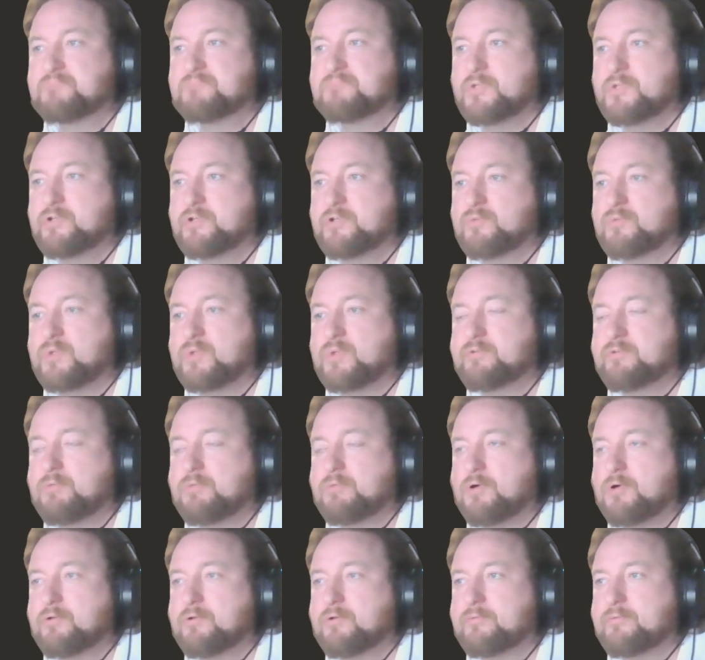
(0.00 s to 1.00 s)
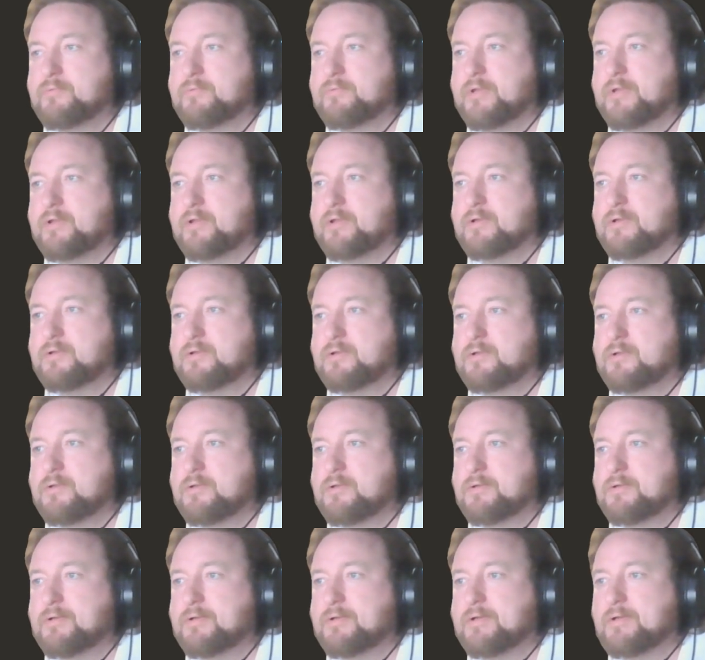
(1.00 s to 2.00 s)
just wins a pawn, I think.
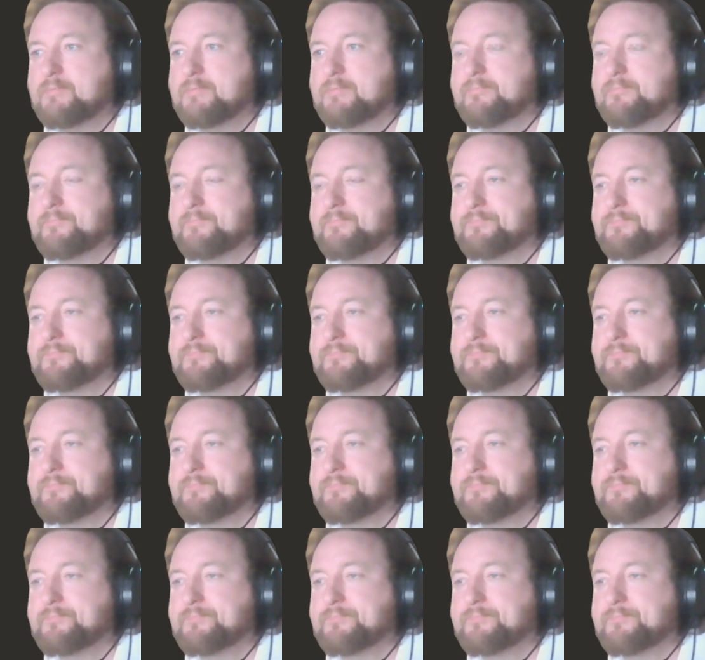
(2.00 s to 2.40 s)
So